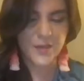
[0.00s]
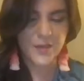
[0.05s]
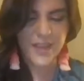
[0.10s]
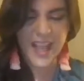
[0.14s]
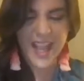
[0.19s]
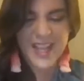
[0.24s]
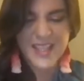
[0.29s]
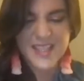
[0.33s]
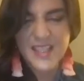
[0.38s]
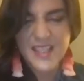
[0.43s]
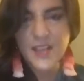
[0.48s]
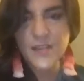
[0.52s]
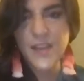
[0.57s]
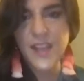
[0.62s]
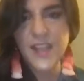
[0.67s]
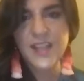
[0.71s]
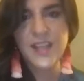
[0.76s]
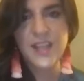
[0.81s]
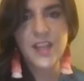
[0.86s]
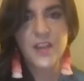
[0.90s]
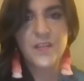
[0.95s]
of
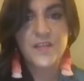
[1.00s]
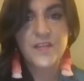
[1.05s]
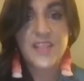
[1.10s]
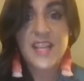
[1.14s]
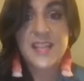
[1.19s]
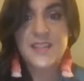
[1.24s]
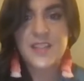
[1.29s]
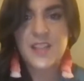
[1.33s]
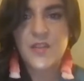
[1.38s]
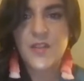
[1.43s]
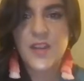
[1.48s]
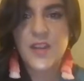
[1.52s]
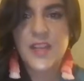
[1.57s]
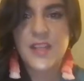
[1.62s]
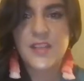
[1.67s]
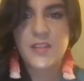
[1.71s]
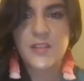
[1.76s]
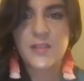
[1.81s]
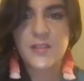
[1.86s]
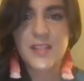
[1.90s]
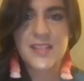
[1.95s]
excavating, of
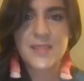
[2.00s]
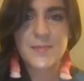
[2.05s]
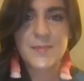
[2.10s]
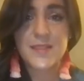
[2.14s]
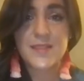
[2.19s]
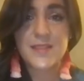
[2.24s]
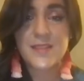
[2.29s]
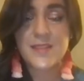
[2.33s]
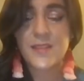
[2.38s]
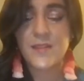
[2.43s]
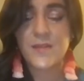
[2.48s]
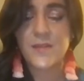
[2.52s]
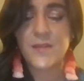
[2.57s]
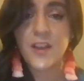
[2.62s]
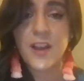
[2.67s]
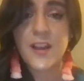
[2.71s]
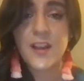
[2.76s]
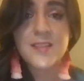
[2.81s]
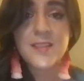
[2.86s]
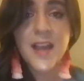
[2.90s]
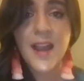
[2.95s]
desecrating, doing his business of
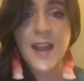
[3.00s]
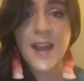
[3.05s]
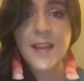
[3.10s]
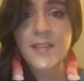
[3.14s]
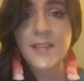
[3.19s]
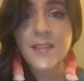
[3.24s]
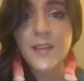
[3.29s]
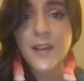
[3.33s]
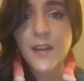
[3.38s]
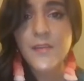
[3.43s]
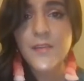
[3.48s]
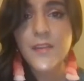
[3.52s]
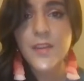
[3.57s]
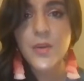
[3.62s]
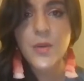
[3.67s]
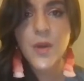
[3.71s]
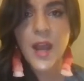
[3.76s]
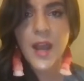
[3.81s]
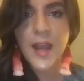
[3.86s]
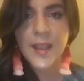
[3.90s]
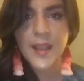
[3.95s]
loss. I love
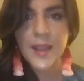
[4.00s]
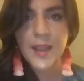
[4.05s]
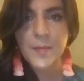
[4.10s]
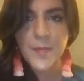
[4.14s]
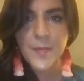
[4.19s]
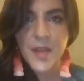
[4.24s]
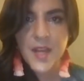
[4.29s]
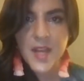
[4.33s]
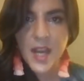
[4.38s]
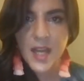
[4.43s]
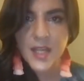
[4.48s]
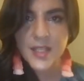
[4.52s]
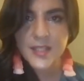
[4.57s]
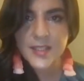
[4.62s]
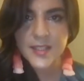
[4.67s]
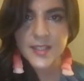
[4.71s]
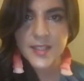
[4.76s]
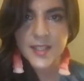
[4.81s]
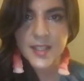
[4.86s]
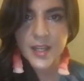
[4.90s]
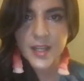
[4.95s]
you. I am not
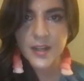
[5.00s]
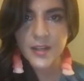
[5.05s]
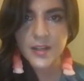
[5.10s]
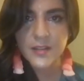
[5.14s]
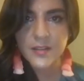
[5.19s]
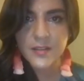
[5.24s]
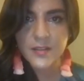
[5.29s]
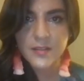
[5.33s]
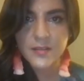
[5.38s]
here.